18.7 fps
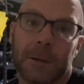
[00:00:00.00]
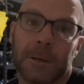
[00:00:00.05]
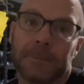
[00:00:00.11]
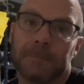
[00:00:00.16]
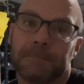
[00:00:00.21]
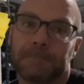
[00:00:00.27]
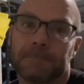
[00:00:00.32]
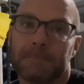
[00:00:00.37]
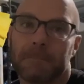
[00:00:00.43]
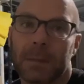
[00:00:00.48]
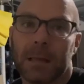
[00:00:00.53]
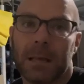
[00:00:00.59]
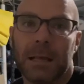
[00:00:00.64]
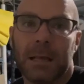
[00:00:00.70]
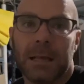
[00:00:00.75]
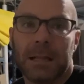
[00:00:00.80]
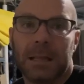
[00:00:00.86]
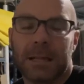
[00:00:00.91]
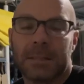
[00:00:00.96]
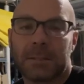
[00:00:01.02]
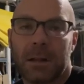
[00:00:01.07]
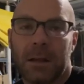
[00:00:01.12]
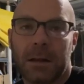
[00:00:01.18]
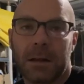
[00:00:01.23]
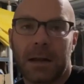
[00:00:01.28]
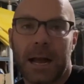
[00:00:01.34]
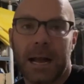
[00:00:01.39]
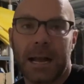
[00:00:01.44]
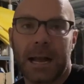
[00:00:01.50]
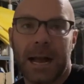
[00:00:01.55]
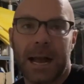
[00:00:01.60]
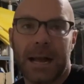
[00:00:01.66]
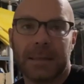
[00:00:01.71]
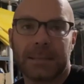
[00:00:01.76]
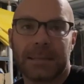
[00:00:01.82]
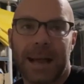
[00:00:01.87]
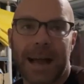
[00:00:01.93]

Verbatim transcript: But that's all I got, guys.